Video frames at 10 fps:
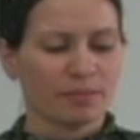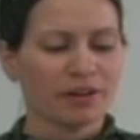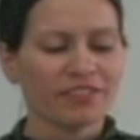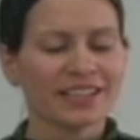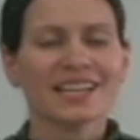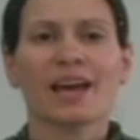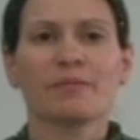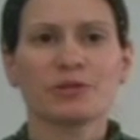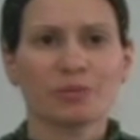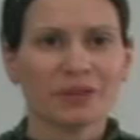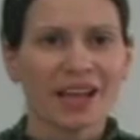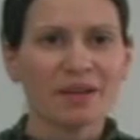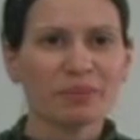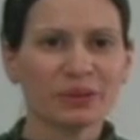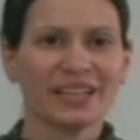perfect time to apply
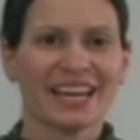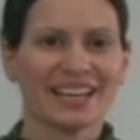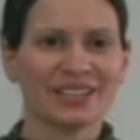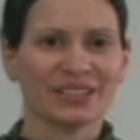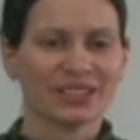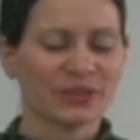a pulled handle